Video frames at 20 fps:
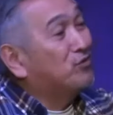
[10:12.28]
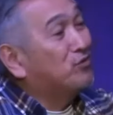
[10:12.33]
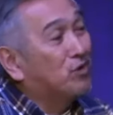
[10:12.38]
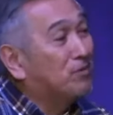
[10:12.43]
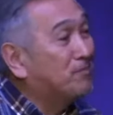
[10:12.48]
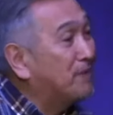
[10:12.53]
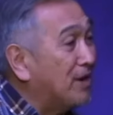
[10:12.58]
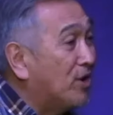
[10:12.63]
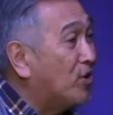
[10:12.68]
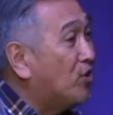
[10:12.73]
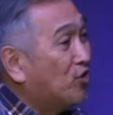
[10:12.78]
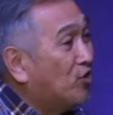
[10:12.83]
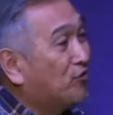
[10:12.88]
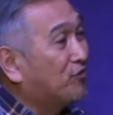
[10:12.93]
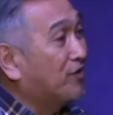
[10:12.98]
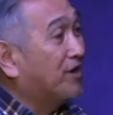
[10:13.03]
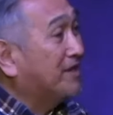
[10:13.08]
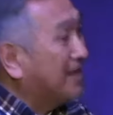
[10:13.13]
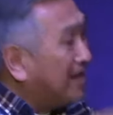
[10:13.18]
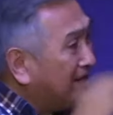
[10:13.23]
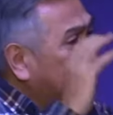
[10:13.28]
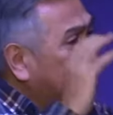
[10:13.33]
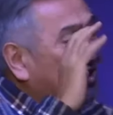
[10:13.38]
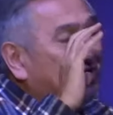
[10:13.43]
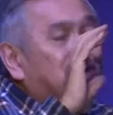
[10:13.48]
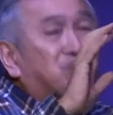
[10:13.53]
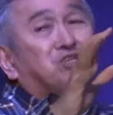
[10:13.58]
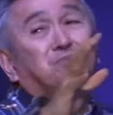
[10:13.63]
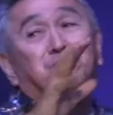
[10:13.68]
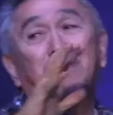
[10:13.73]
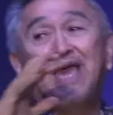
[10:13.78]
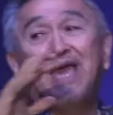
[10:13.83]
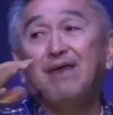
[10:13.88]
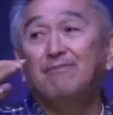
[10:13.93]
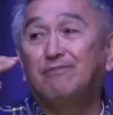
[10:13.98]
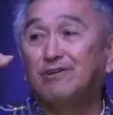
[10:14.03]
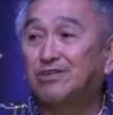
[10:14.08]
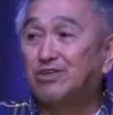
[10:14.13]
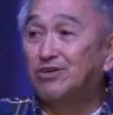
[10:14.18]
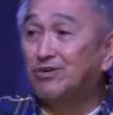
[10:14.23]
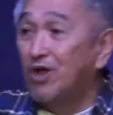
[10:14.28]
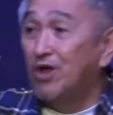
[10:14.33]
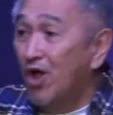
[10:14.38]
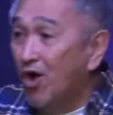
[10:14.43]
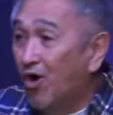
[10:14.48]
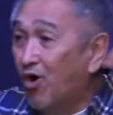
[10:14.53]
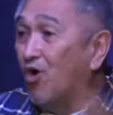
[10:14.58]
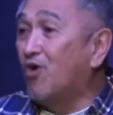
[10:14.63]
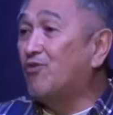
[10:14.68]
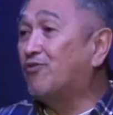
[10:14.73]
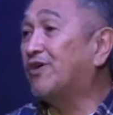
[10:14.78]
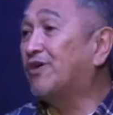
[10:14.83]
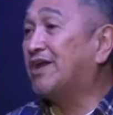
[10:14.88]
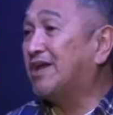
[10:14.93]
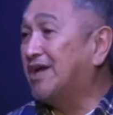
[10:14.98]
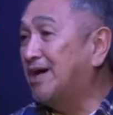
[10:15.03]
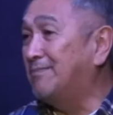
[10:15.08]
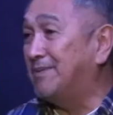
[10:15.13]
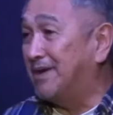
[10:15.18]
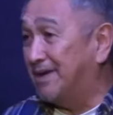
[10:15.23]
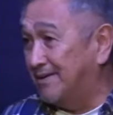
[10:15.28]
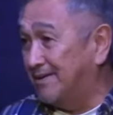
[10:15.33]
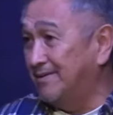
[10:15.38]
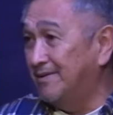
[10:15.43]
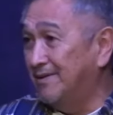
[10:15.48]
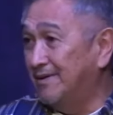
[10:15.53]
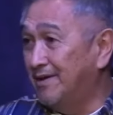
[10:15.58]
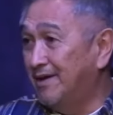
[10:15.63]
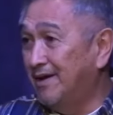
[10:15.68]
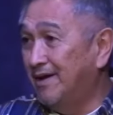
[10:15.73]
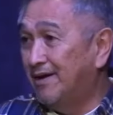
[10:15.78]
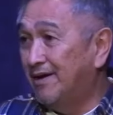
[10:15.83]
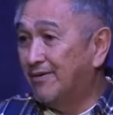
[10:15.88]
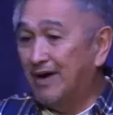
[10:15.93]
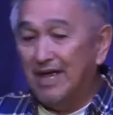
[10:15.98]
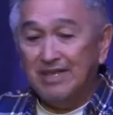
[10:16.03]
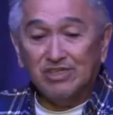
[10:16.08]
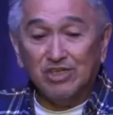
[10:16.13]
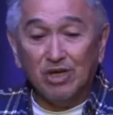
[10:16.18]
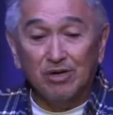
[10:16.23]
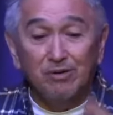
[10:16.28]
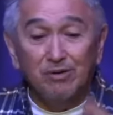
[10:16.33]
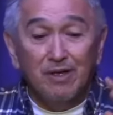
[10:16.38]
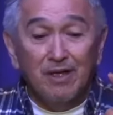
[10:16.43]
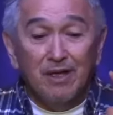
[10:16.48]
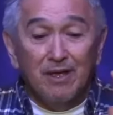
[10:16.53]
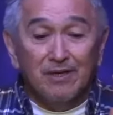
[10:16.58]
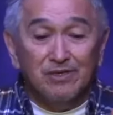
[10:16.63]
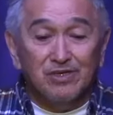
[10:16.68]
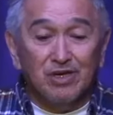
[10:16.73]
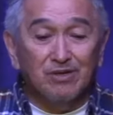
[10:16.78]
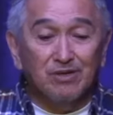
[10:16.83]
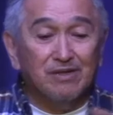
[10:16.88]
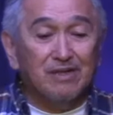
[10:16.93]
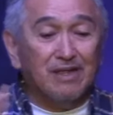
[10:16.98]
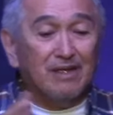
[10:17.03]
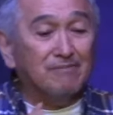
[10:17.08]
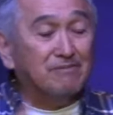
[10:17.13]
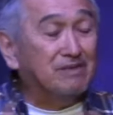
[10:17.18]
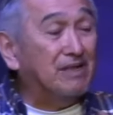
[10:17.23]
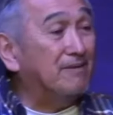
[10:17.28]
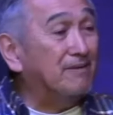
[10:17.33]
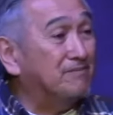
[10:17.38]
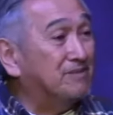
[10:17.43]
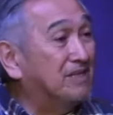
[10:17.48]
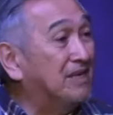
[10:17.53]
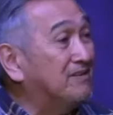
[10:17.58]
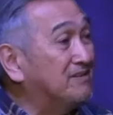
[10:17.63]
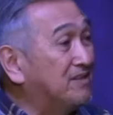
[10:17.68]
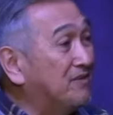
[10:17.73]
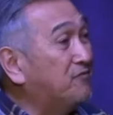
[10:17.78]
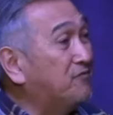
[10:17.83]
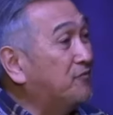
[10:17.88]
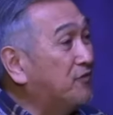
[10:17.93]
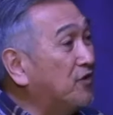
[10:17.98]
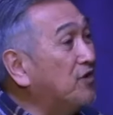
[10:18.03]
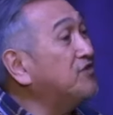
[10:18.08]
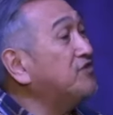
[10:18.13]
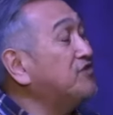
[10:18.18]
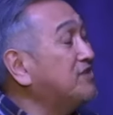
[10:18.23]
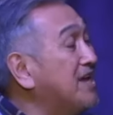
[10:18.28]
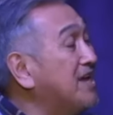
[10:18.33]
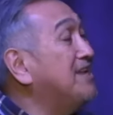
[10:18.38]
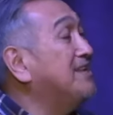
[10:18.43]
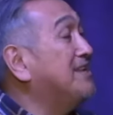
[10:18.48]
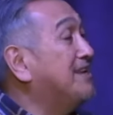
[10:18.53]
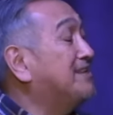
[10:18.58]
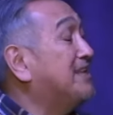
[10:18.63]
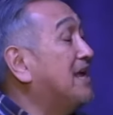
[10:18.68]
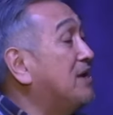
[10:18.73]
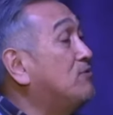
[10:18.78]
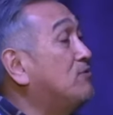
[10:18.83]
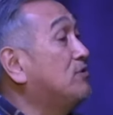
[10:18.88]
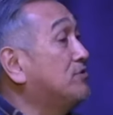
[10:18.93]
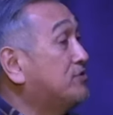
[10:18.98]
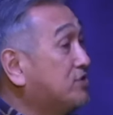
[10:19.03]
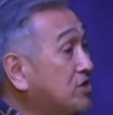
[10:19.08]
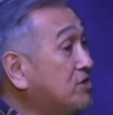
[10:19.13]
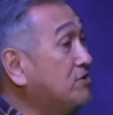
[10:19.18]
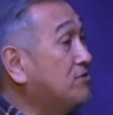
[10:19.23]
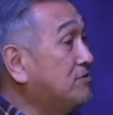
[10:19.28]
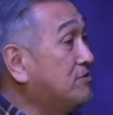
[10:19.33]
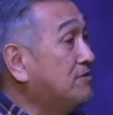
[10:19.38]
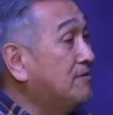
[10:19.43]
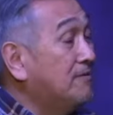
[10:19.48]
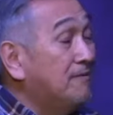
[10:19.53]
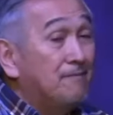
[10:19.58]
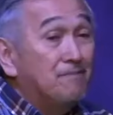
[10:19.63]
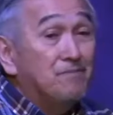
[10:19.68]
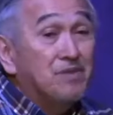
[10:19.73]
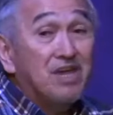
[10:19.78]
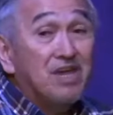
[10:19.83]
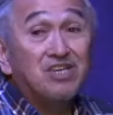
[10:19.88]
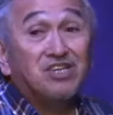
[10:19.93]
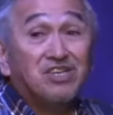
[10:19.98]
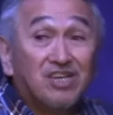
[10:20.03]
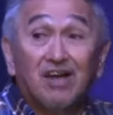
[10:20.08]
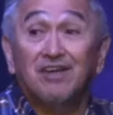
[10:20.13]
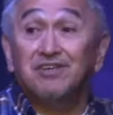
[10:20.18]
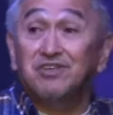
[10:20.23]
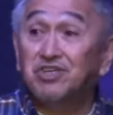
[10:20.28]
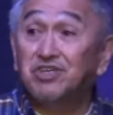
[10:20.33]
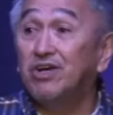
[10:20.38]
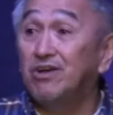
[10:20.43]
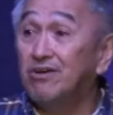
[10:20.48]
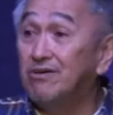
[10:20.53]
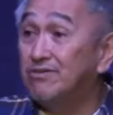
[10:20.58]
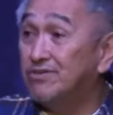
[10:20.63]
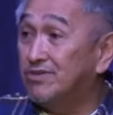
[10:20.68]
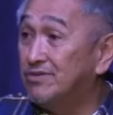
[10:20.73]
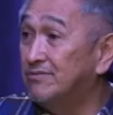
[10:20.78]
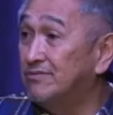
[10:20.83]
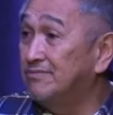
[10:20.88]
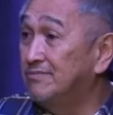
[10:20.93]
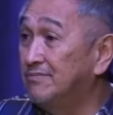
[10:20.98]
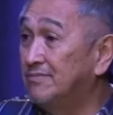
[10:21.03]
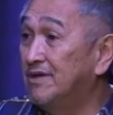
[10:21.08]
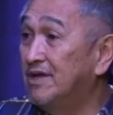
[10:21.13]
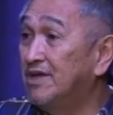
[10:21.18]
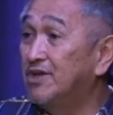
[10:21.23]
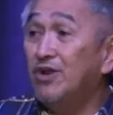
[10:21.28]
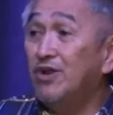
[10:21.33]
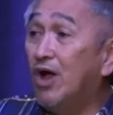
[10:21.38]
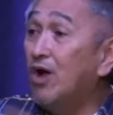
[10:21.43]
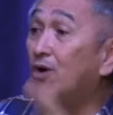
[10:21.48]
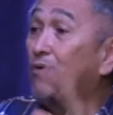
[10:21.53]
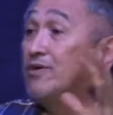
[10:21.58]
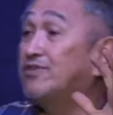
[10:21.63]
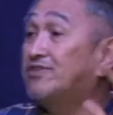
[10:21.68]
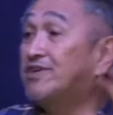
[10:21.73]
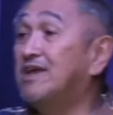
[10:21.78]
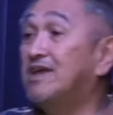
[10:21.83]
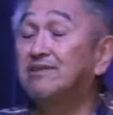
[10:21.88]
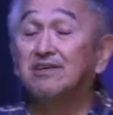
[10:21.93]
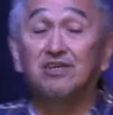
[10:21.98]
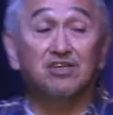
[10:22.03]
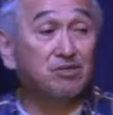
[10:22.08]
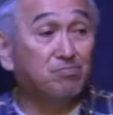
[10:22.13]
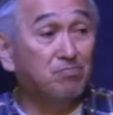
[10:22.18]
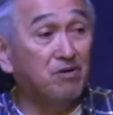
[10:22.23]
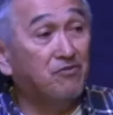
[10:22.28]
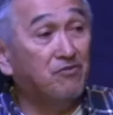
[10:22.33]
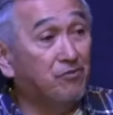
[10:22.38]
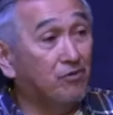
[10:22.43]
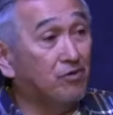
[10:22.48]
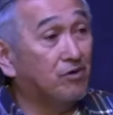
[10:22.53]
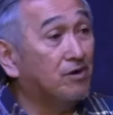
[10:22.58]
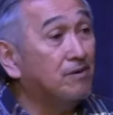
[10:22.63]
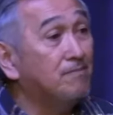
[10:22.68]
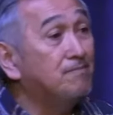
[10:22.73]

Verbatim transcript: be over, they'll, they'll, just be able to overcome it, right? So, so the, the, the first thing that they will do is cut church. You know, I always say this before